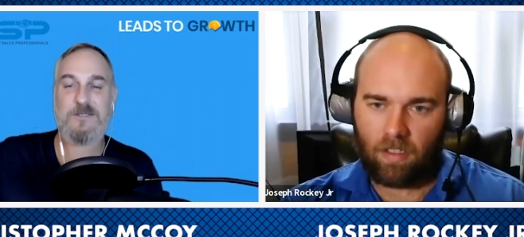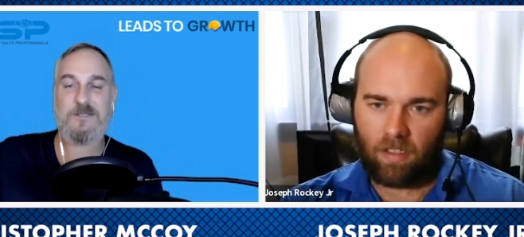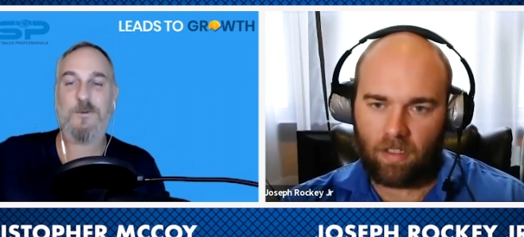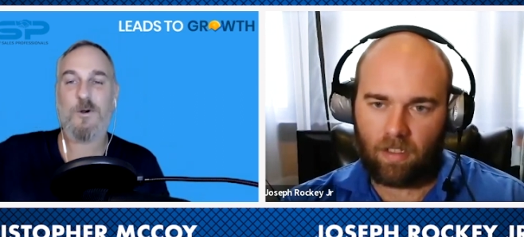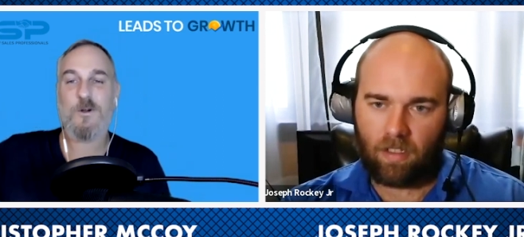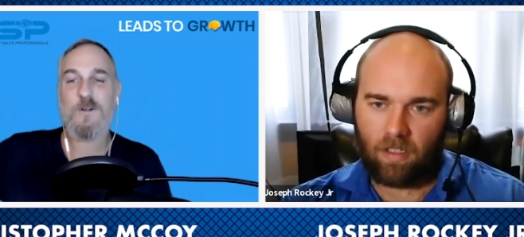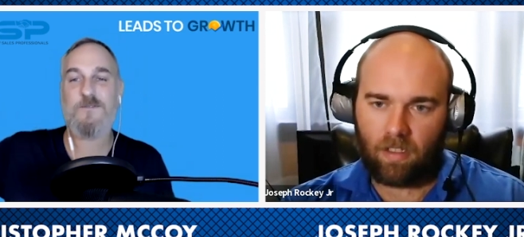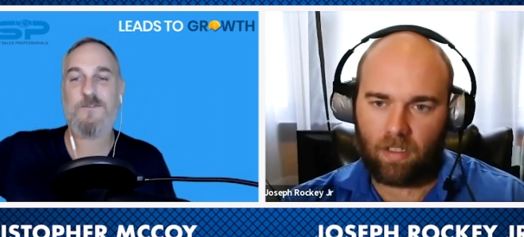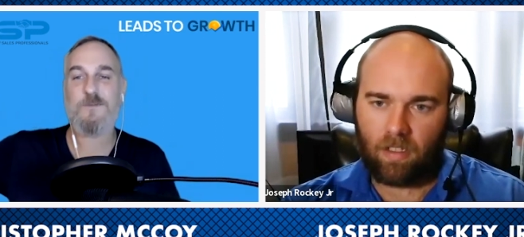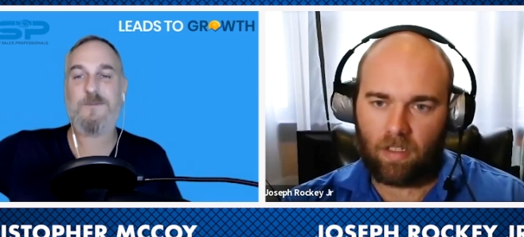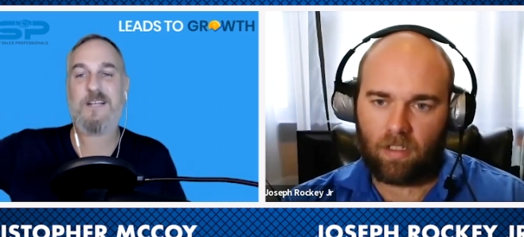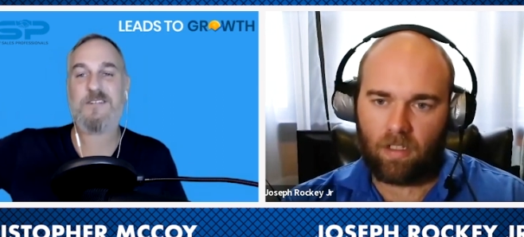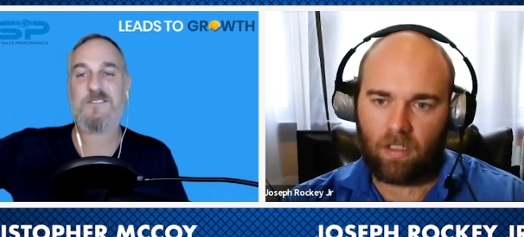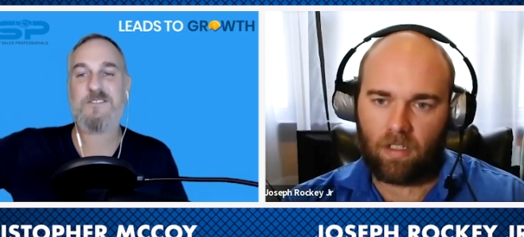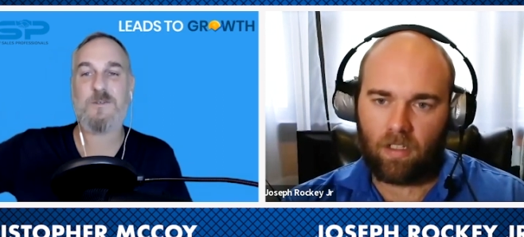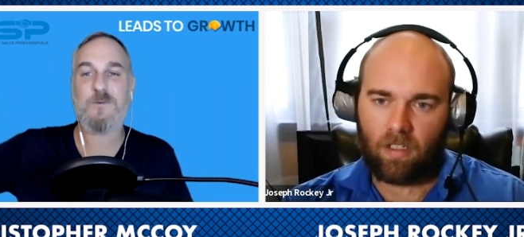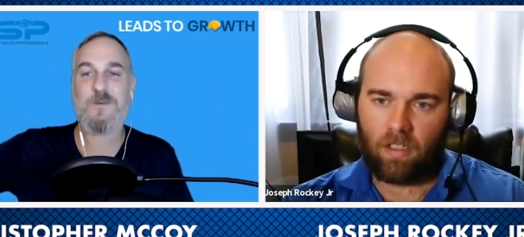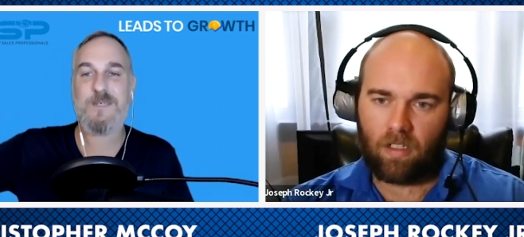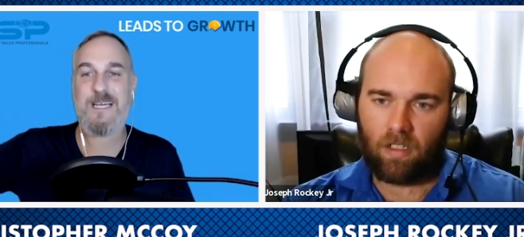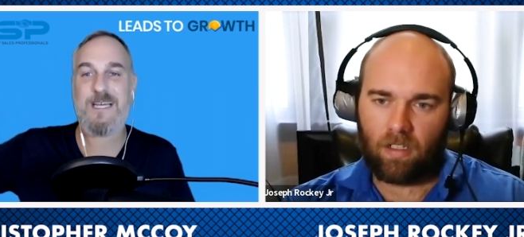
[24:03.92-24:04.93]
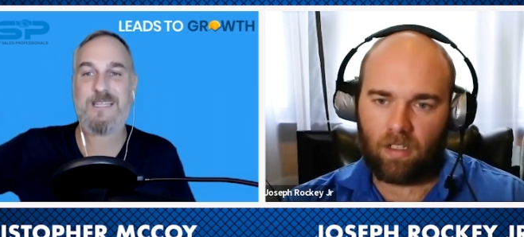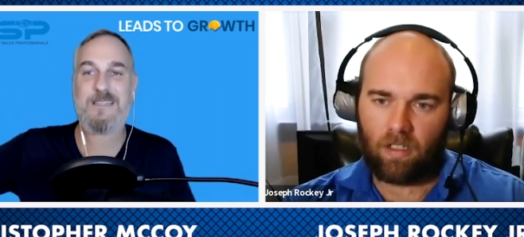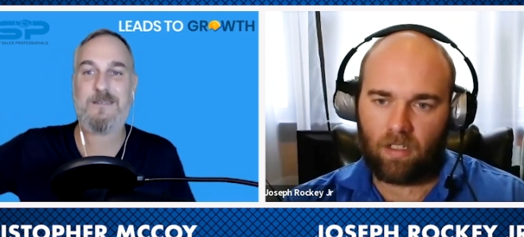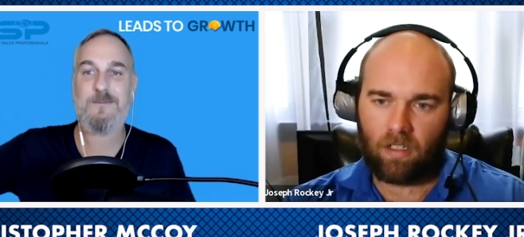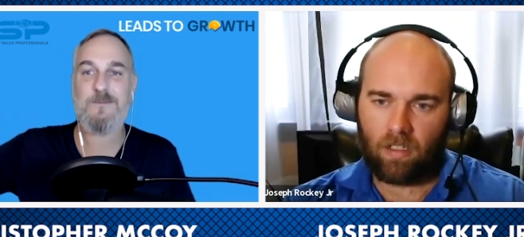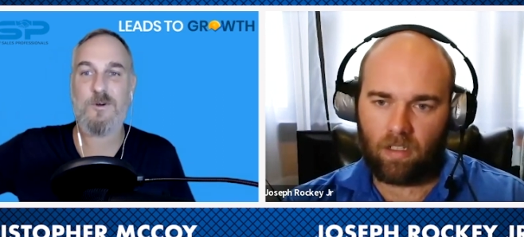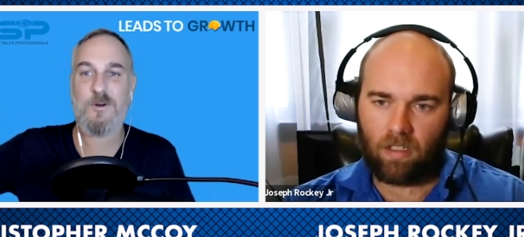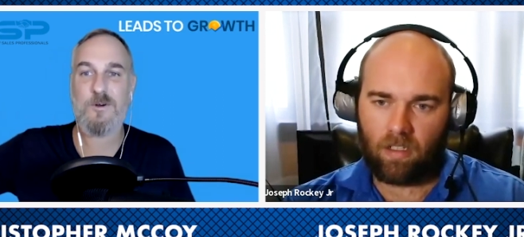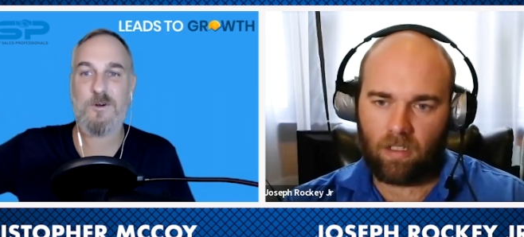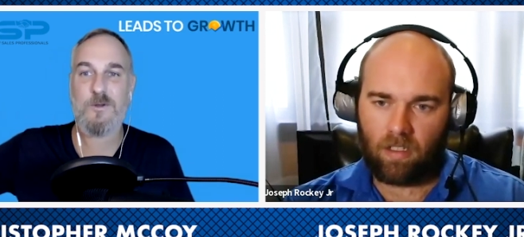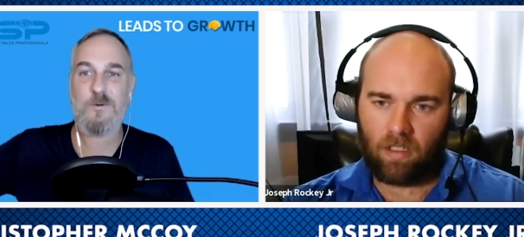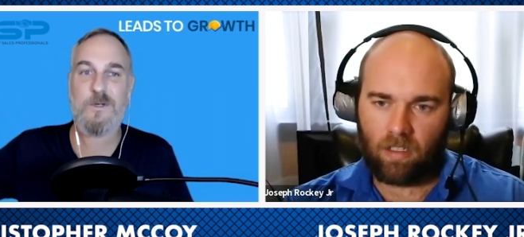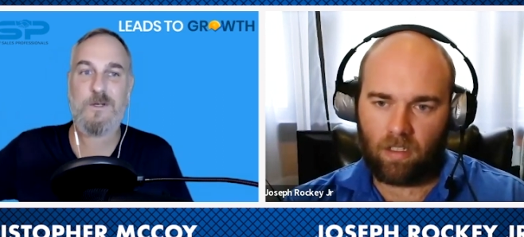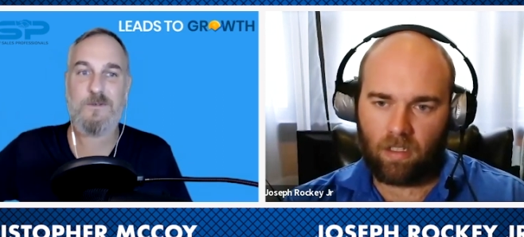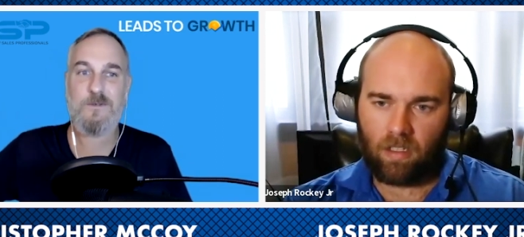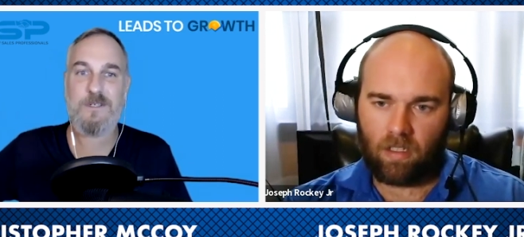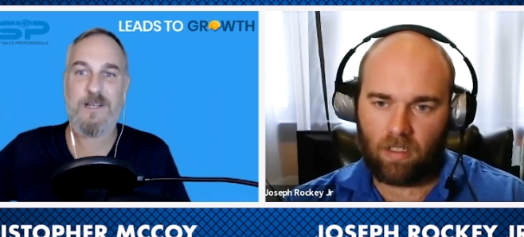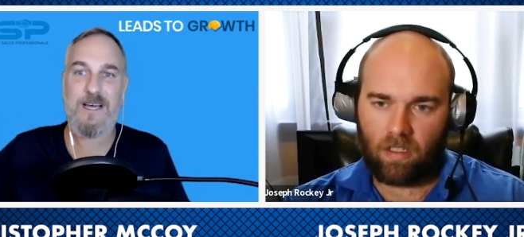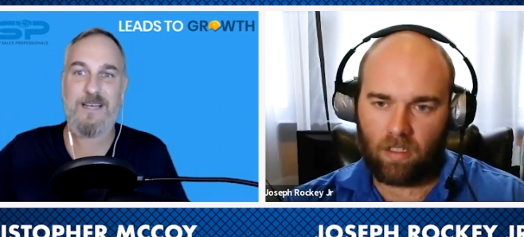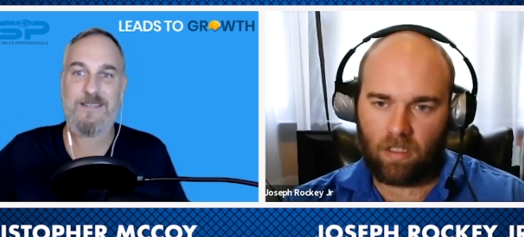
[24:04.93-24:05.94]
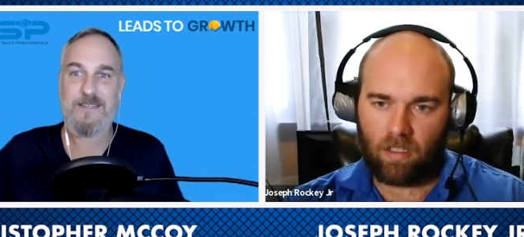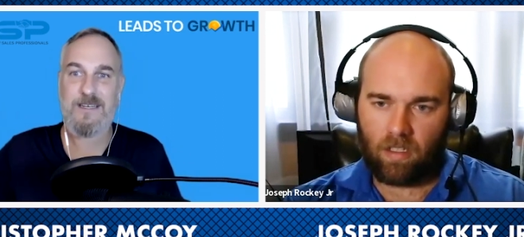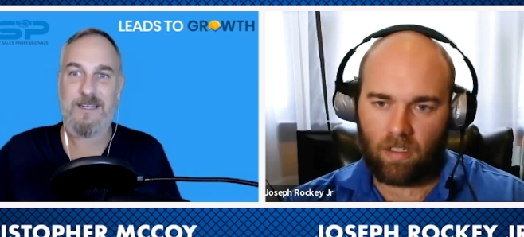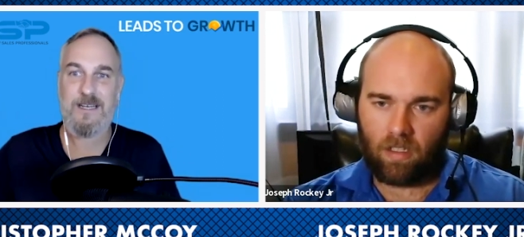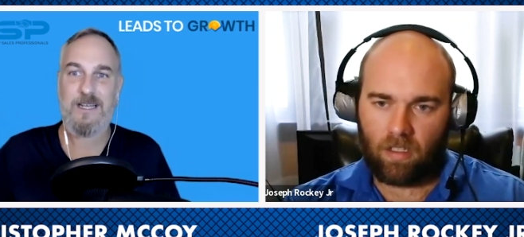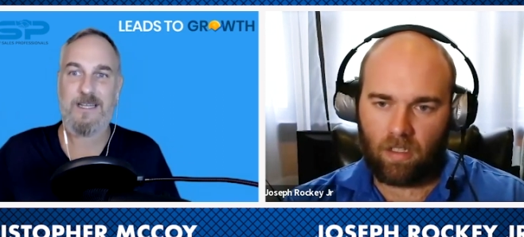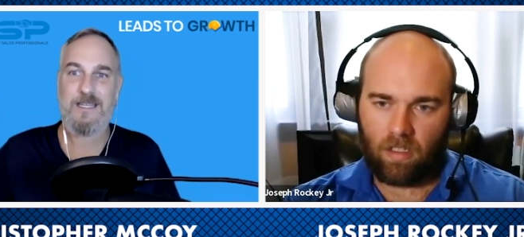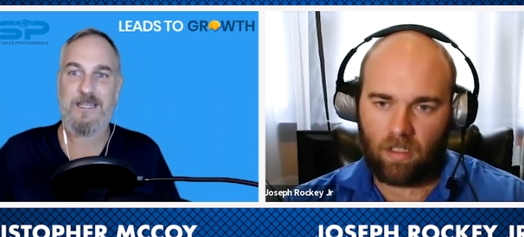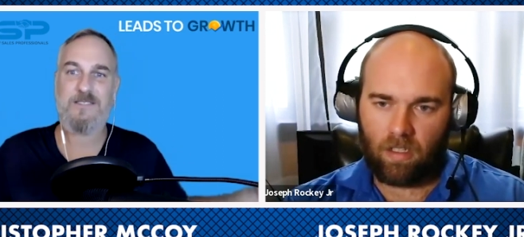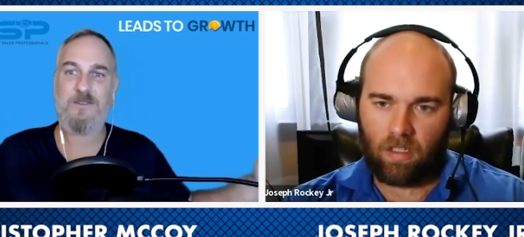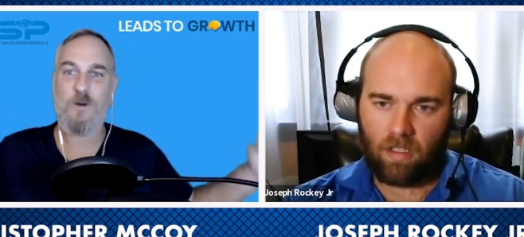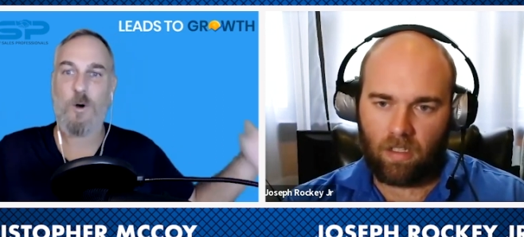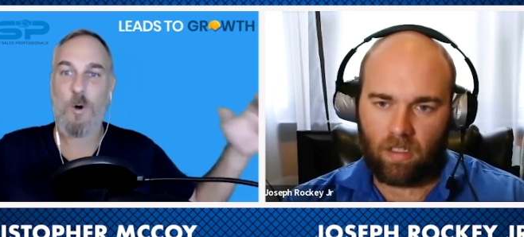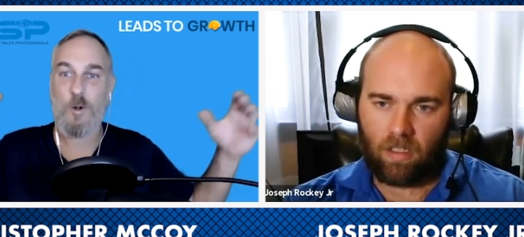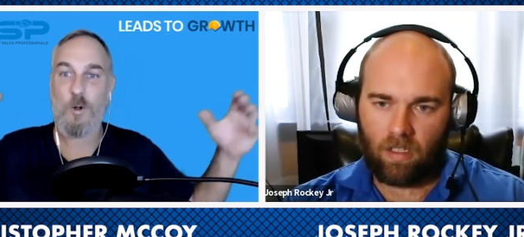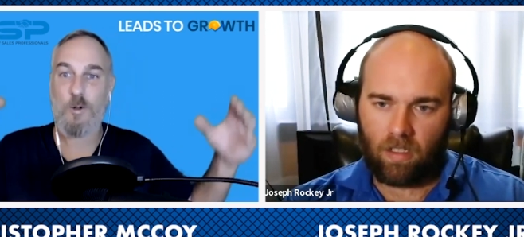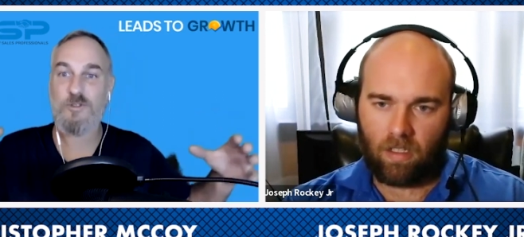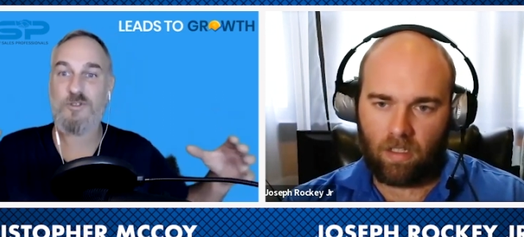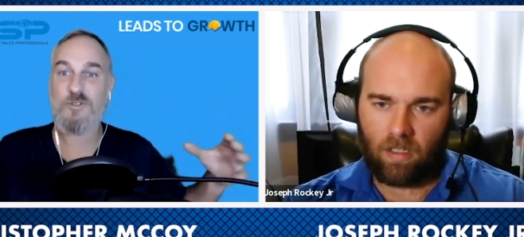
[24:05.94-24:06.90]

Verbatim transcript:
Speaker 1: The more information that we get, the more that we realize these old